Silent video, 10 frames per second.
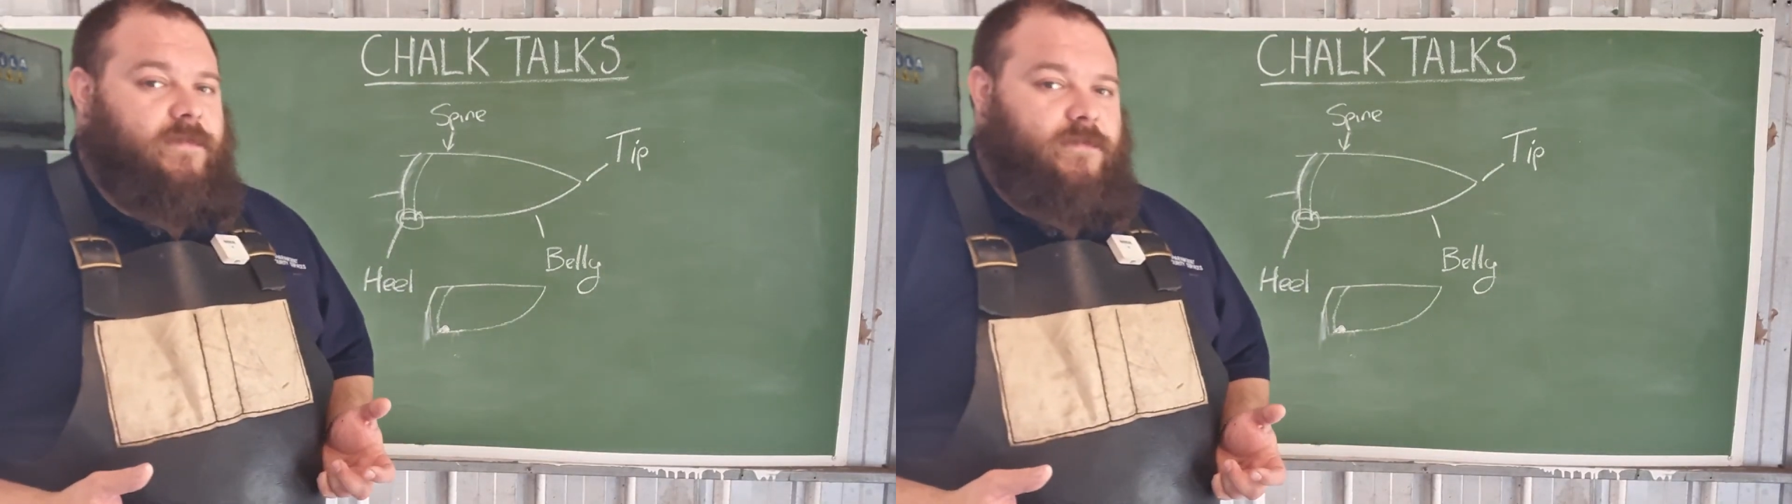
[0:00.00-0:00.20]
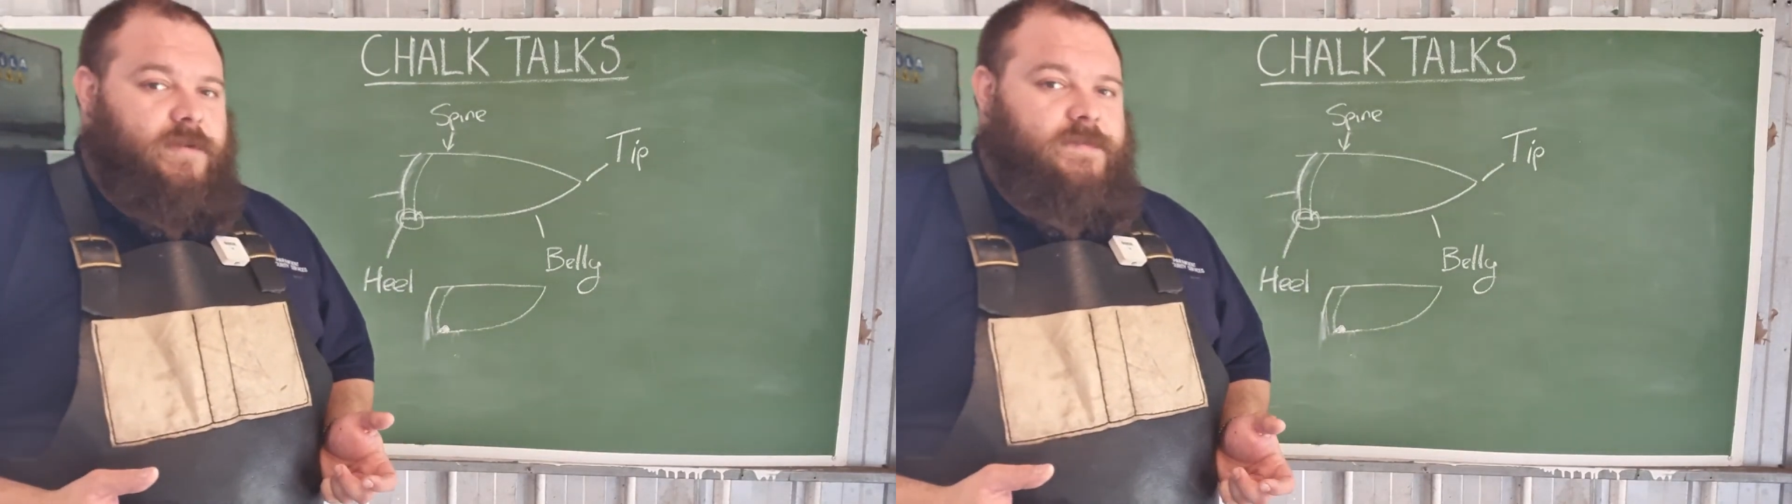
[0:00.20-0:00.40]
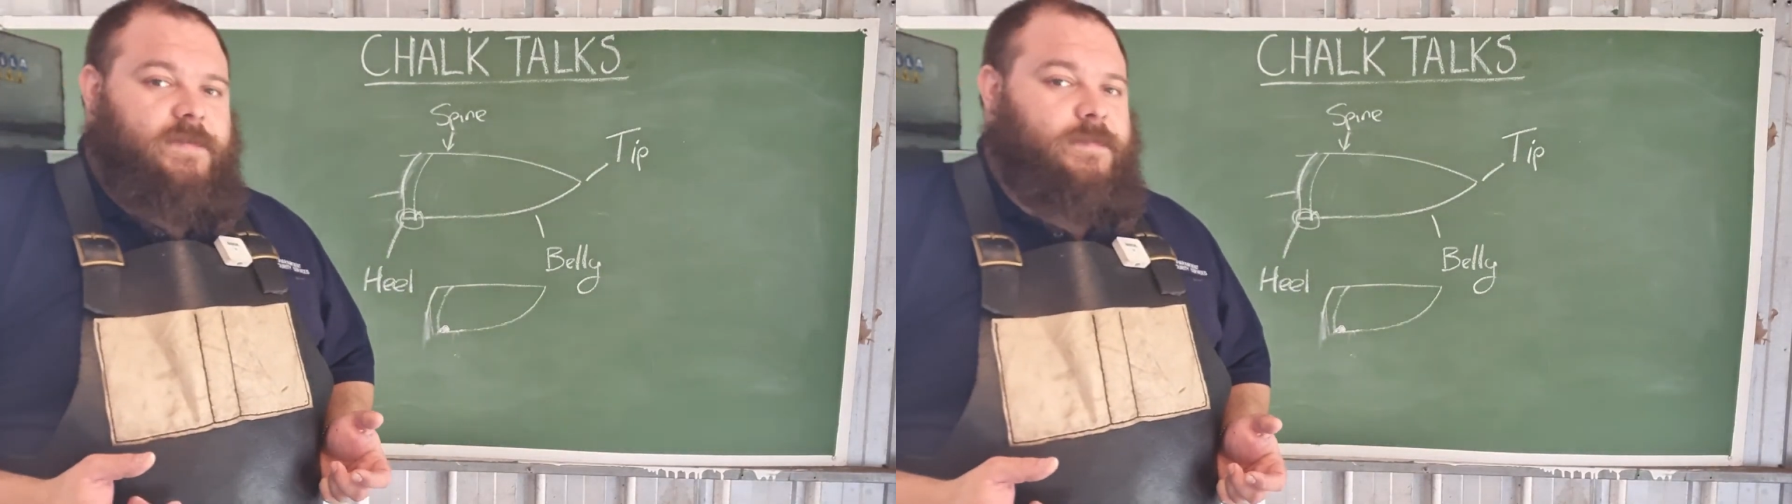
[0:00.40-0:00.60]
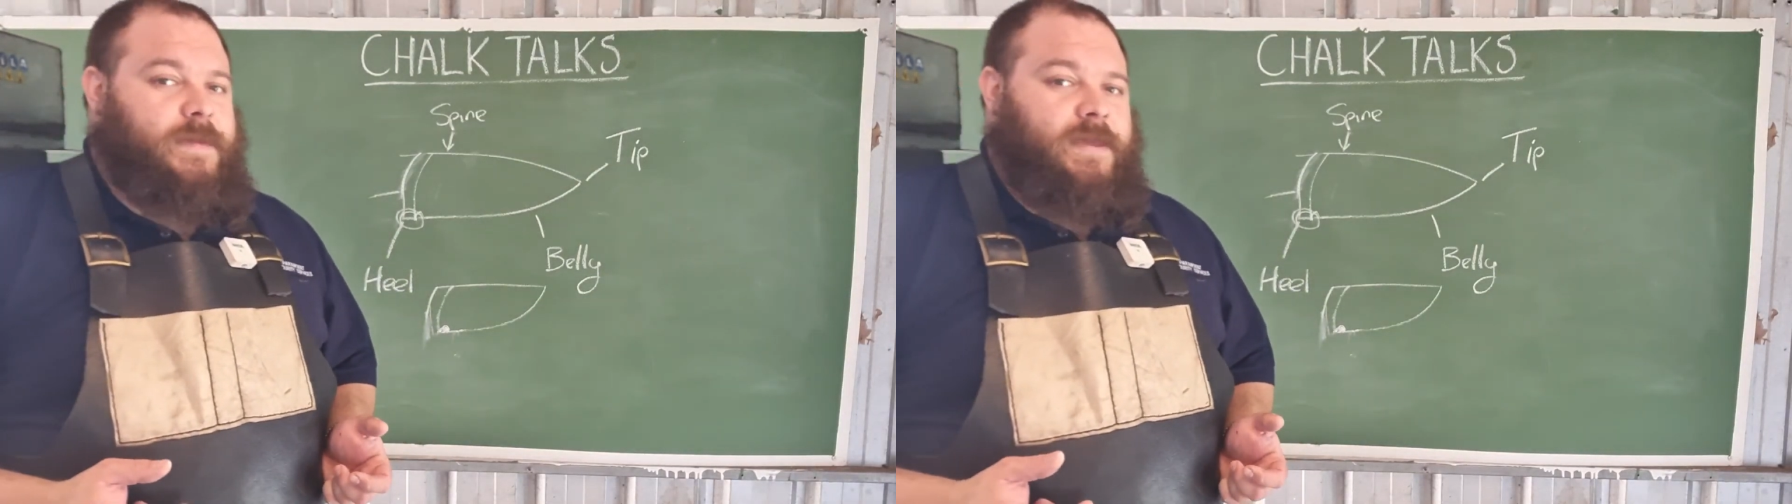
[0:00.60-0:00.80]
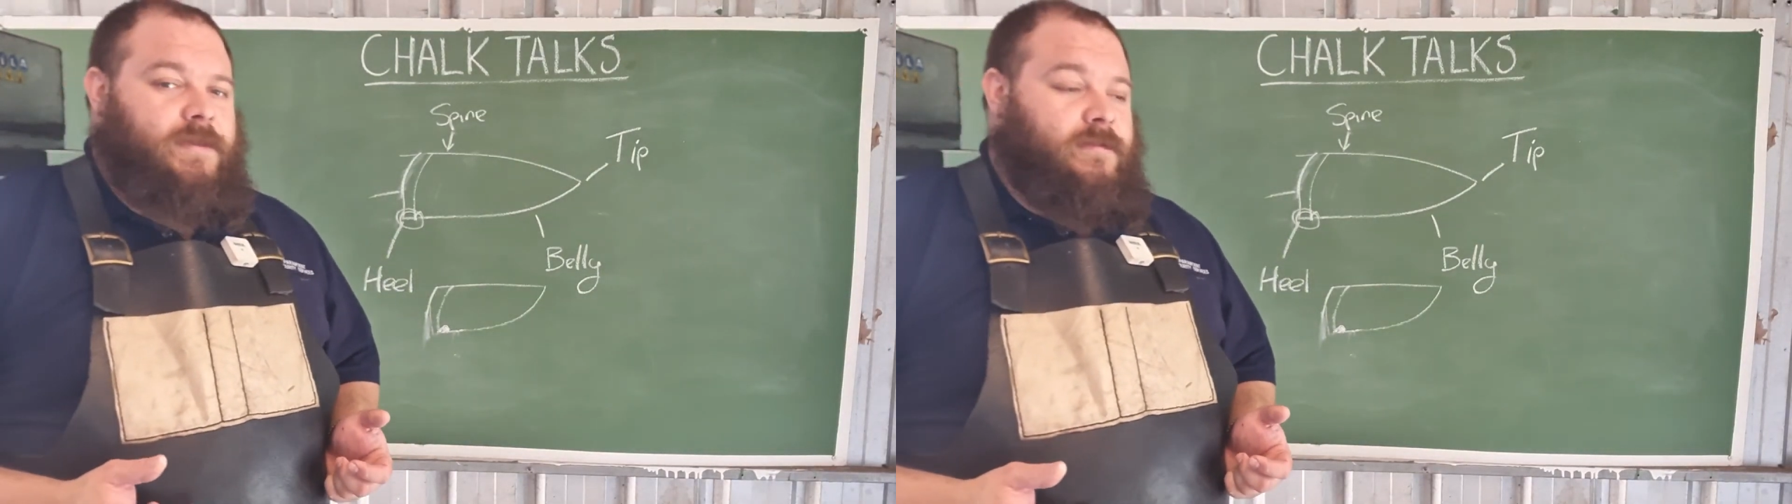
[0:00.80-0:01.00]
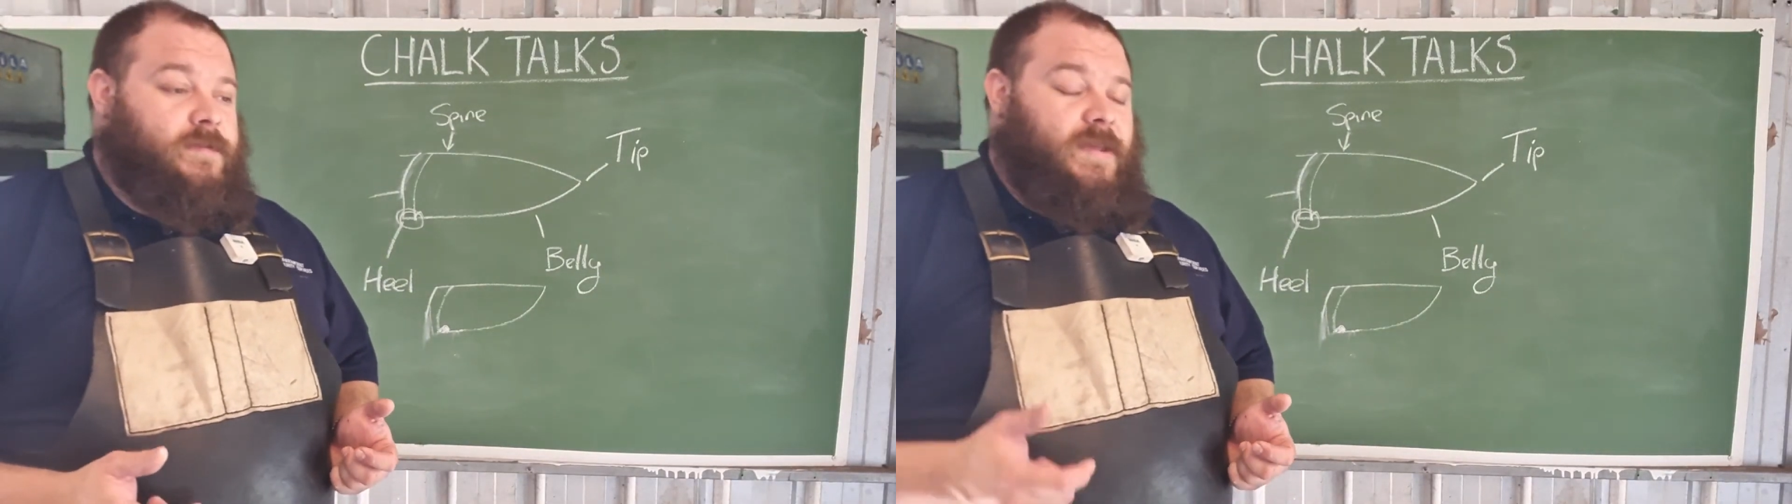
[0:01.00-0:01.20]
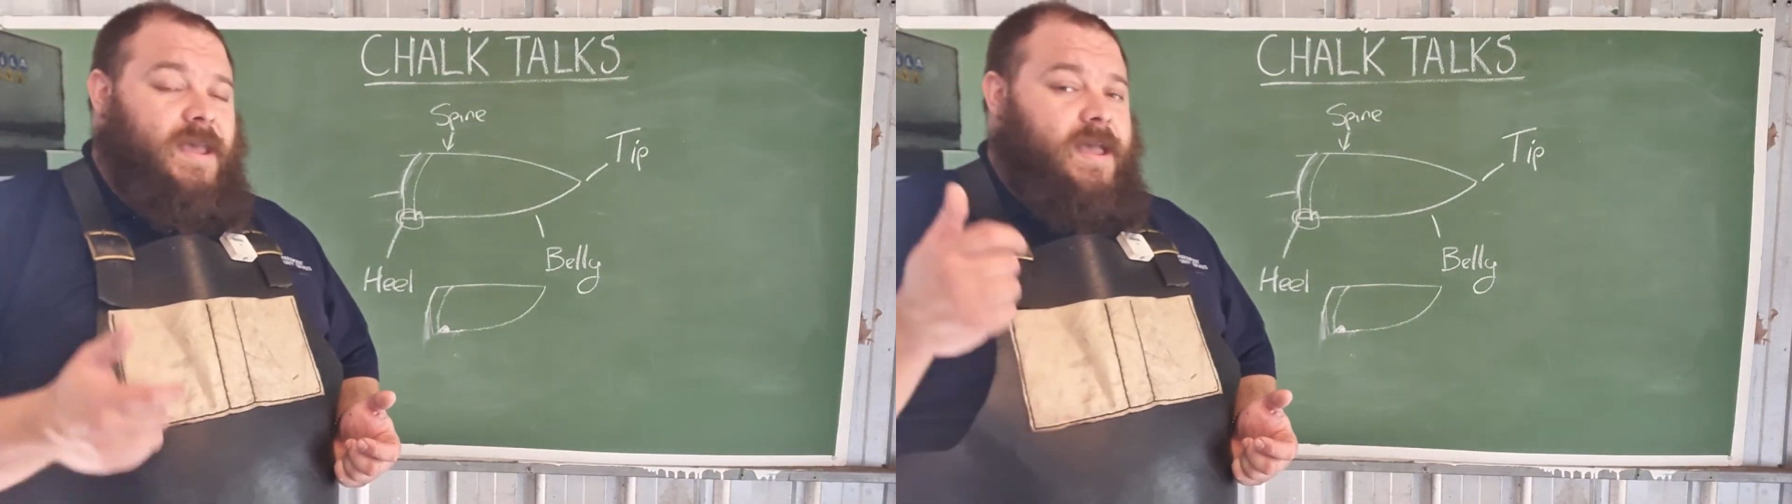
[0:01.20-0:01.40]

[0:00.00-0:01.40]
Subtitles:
for instance, being used,